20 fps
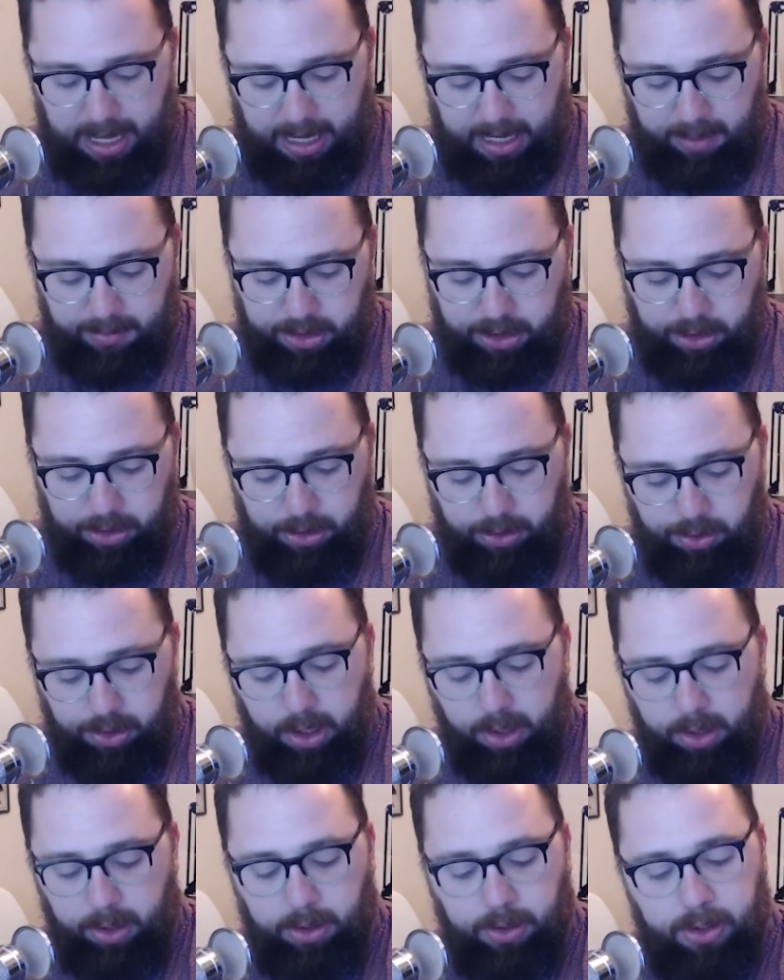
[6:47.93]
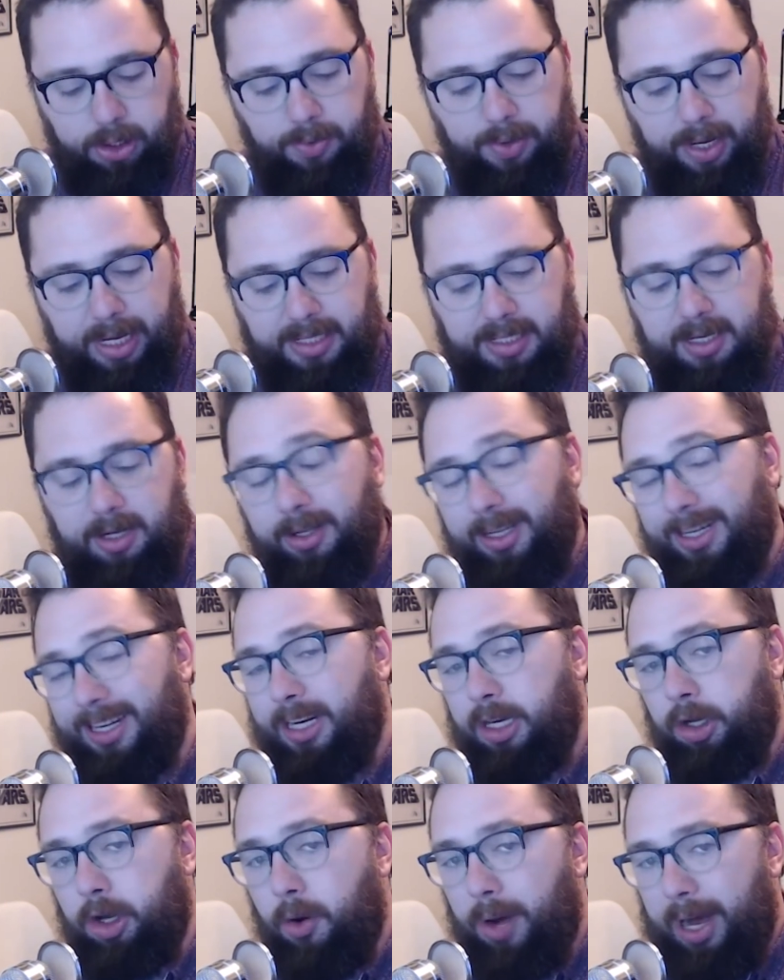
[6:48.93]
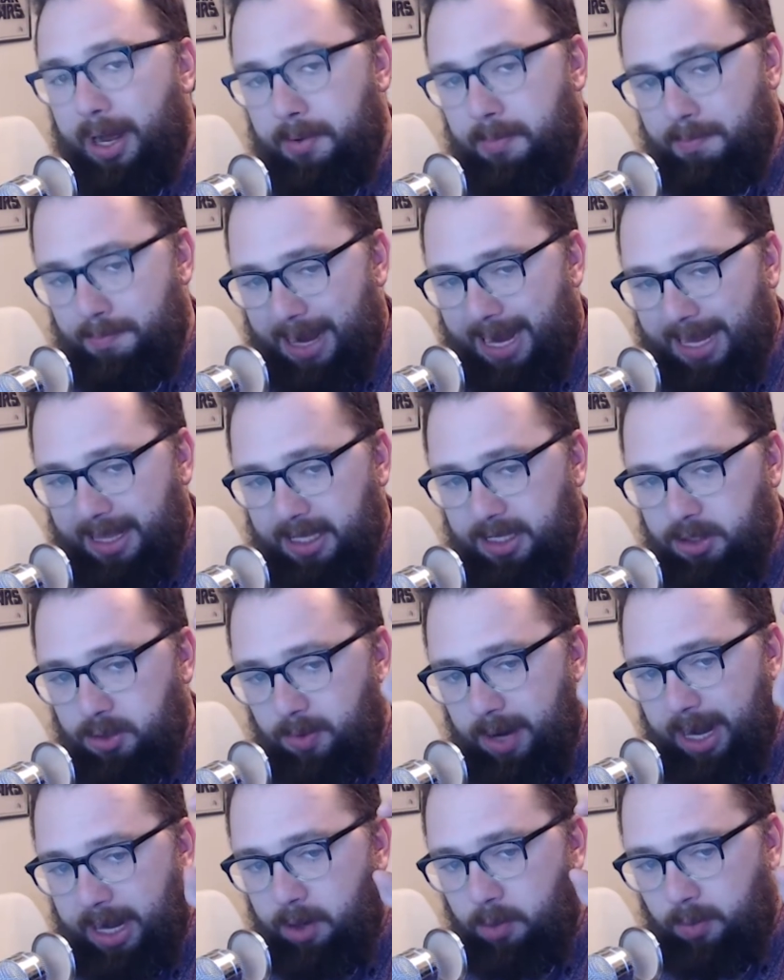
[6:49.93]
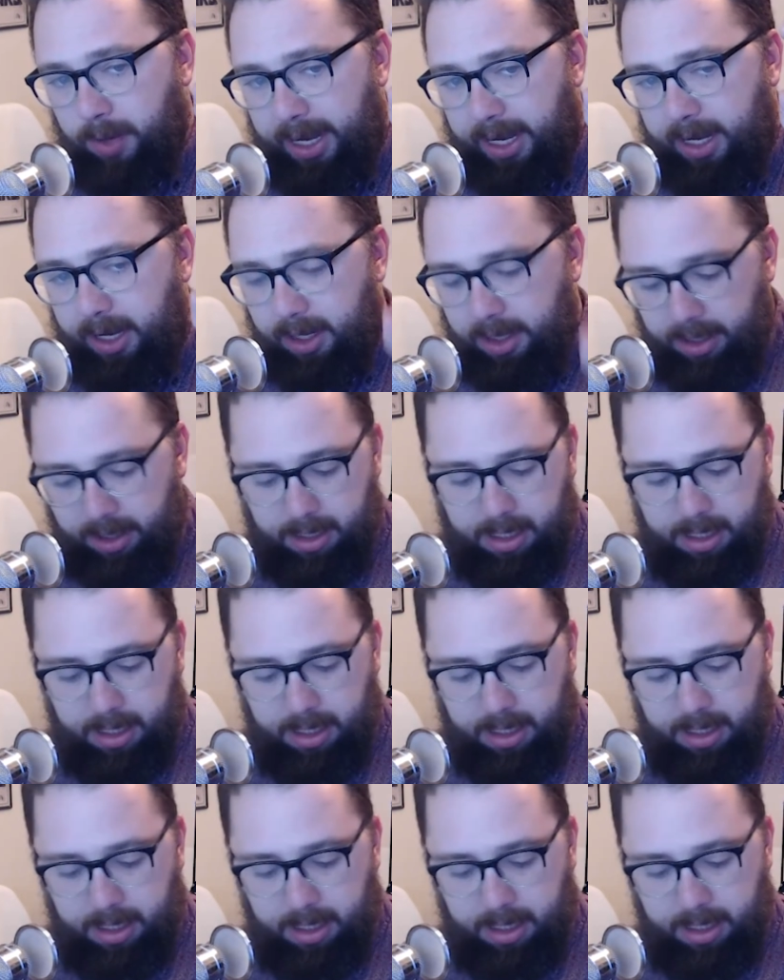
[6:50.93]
So you don't necessarily need to go out and buy this right away.